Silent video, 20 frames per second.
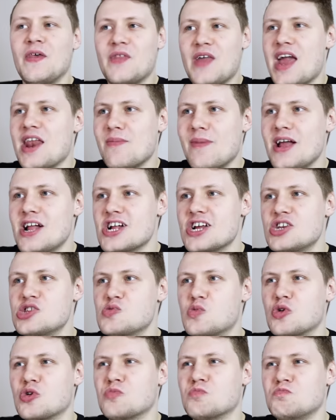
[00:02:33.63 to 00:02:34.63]
The
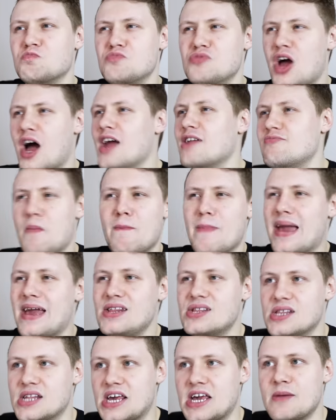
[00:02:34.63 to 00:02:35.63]
animations were not
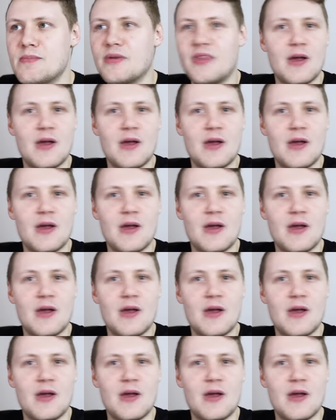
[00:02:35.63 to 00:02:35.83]
amazing,